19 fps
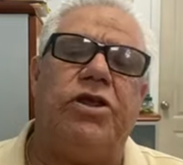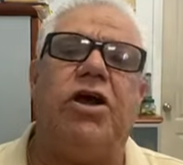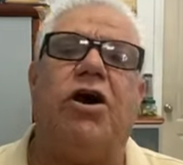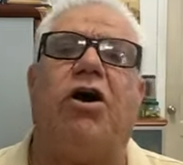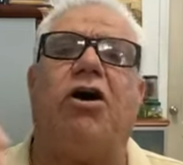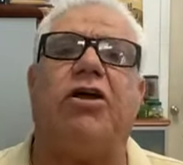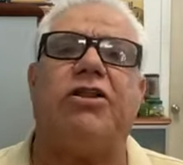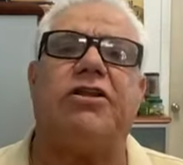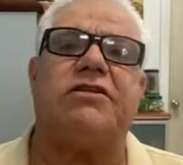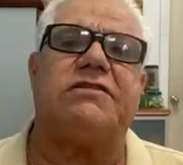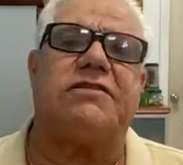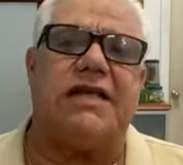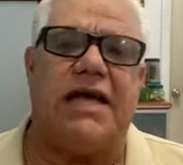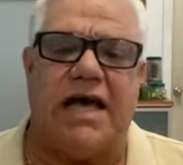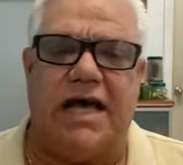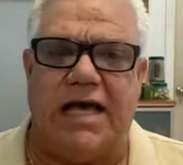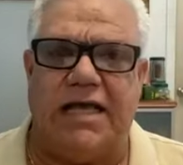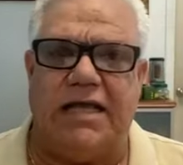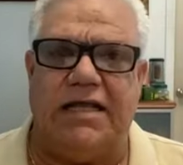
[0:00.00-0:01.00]
the other
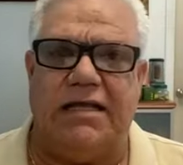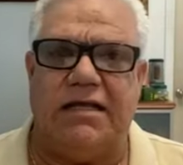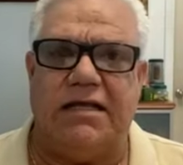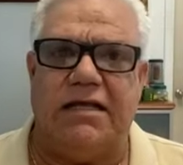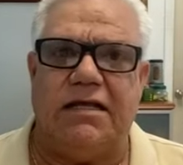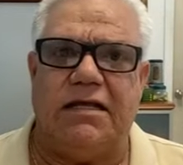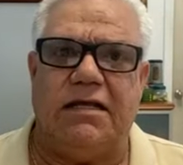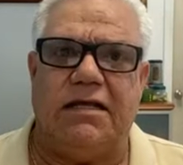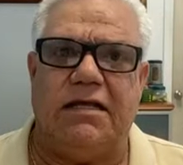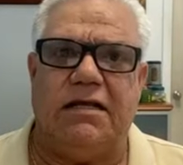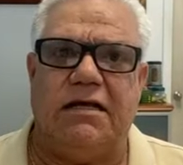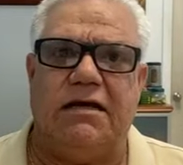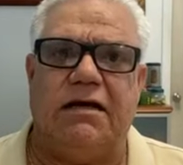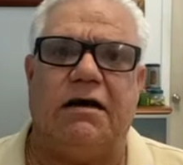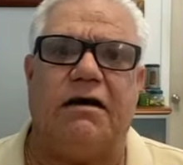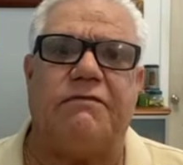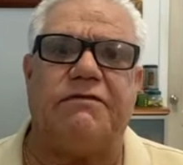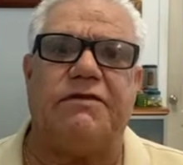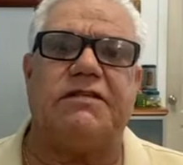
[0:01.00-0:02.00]
side
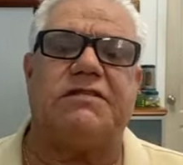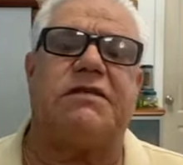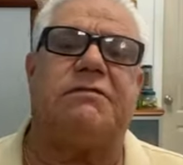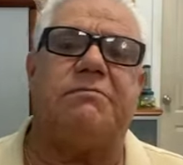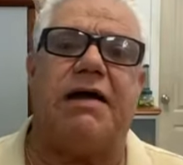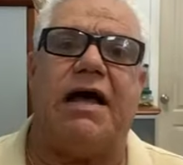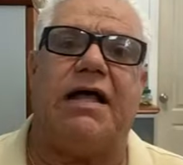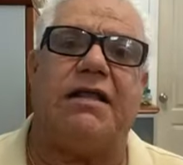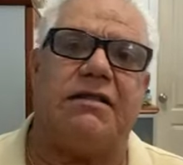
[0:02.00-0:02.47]
of the St.